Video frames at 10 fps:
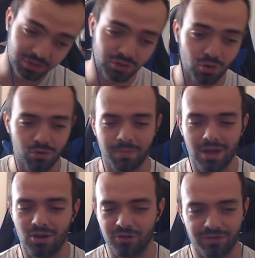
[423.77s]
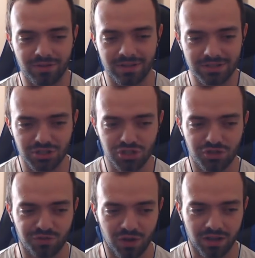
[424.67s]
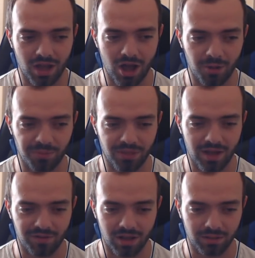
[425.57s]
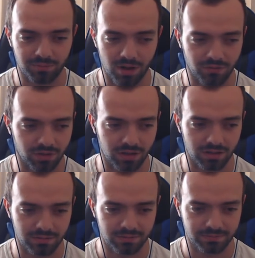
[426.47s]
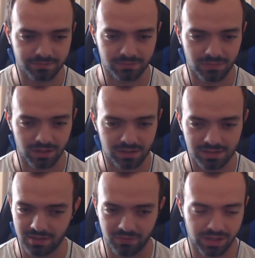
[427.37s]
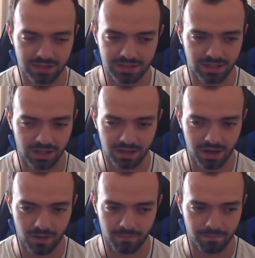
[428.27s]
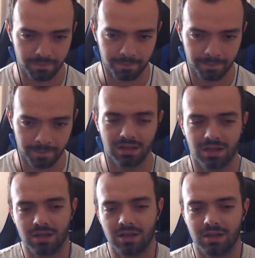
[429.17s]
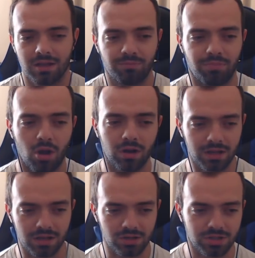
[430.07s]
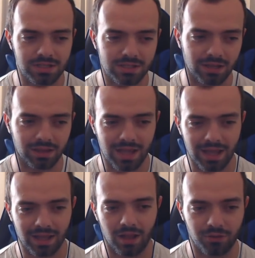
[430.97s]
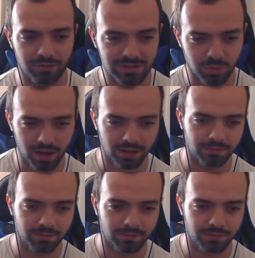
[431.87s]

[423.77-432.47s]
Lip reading: Korra better not. She's going to fuck it up. They're like brother. Something, isn't it? I don't know. Bolin looks like he's got to take it under his wing.